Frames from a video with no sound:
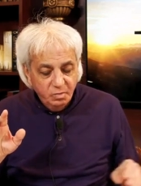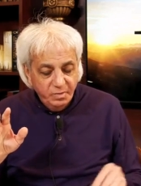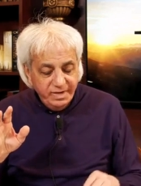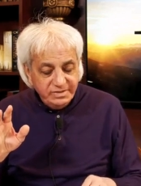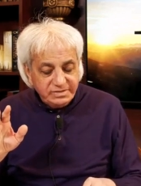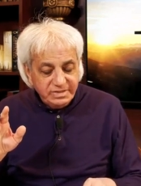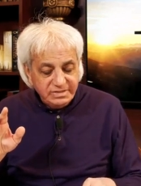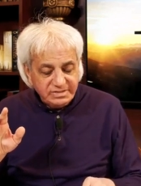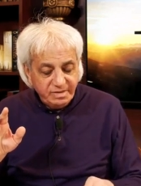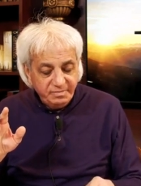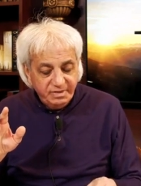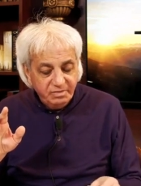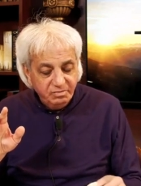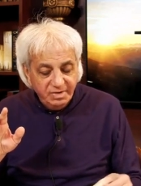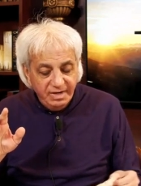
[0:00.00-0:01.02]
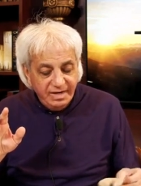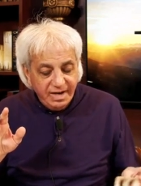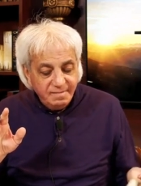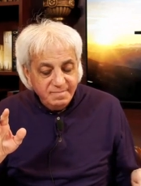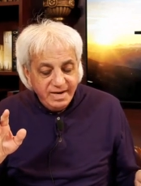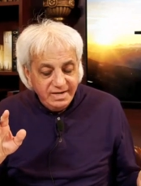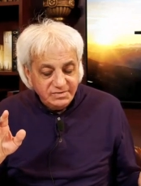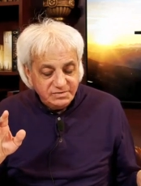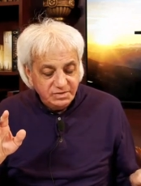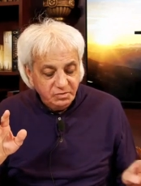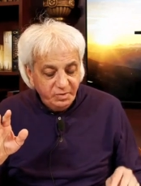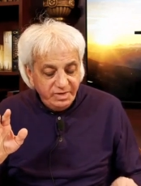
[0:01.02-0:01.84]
we see something really amazing.